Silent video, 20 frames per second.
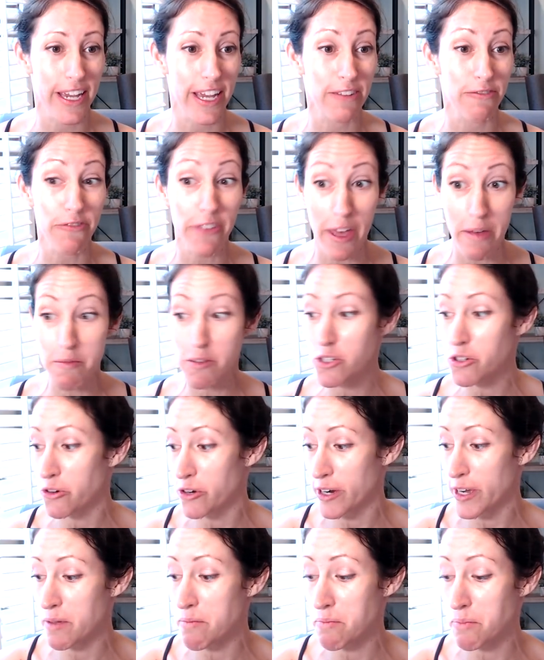
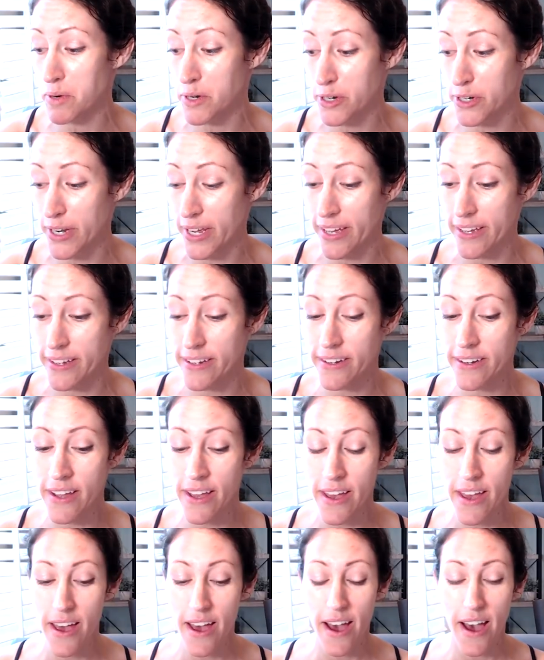inflammatory burden
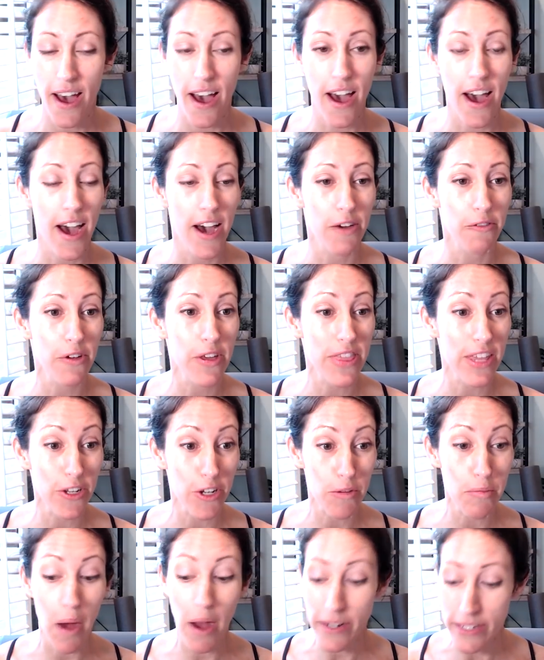uh, within
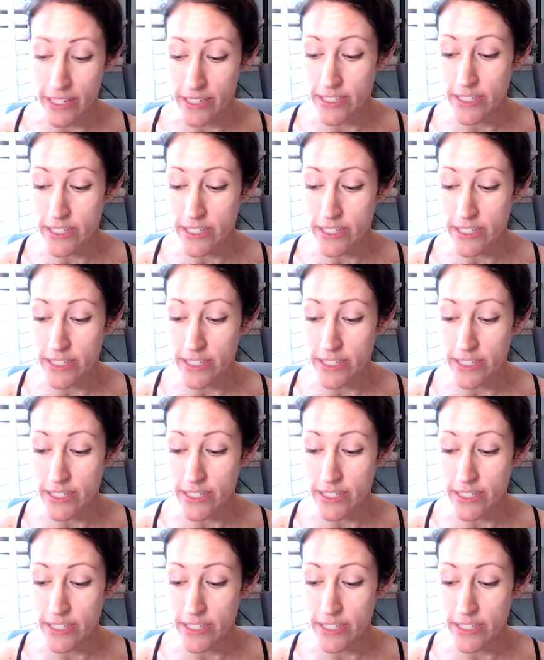your body.